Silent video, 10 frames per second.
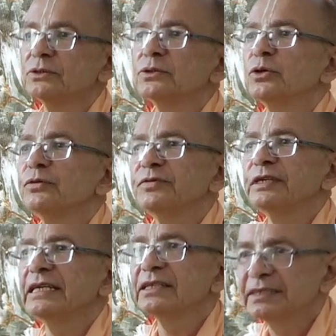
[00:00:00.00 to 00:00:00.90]
You know, if we
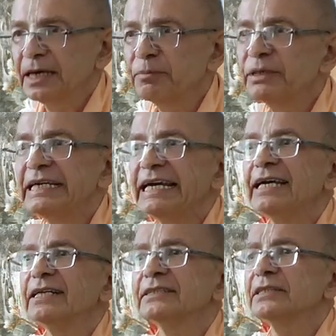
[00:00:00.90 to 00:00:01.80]
hear somebody
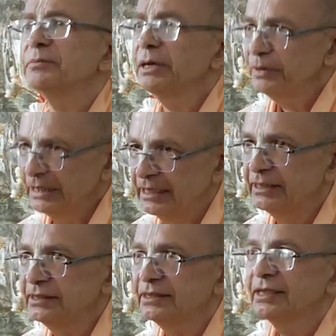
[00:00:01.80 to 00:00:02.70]
else, it may be
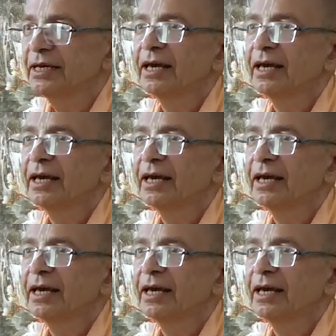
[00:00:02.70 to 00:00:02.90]
nice,